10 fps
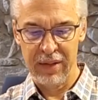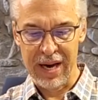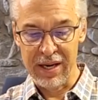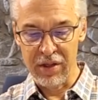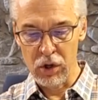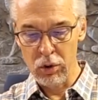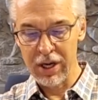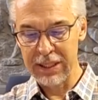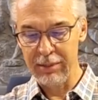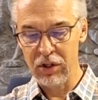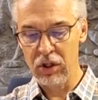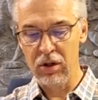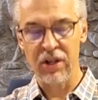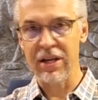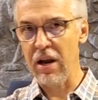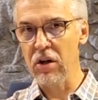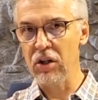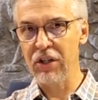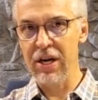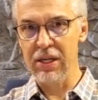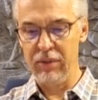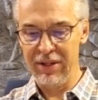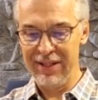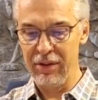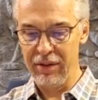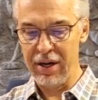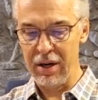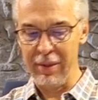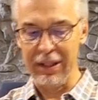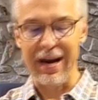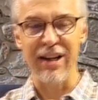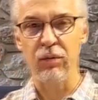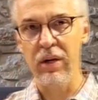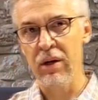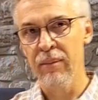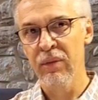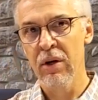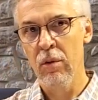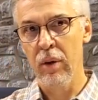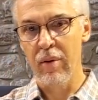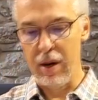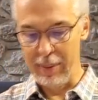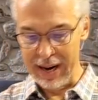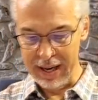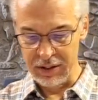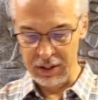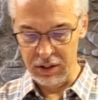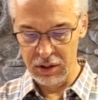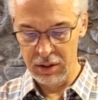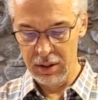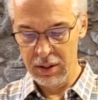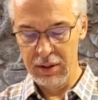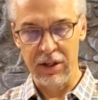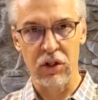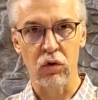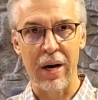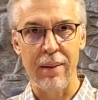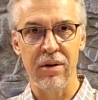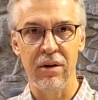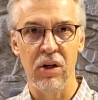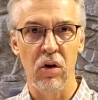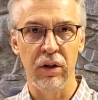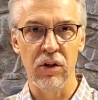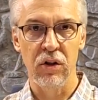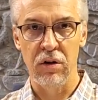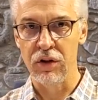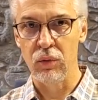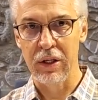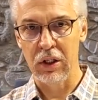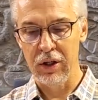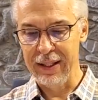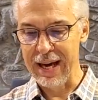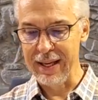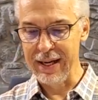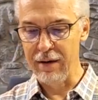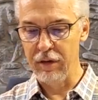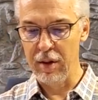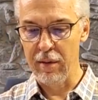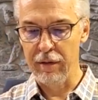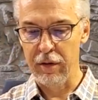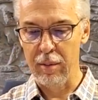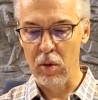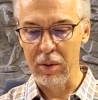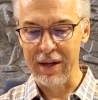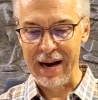And in the New Testament church, that understanding was still there. I mean, last week we read a passage that described the early church. We could look at that again for, the, for a moment.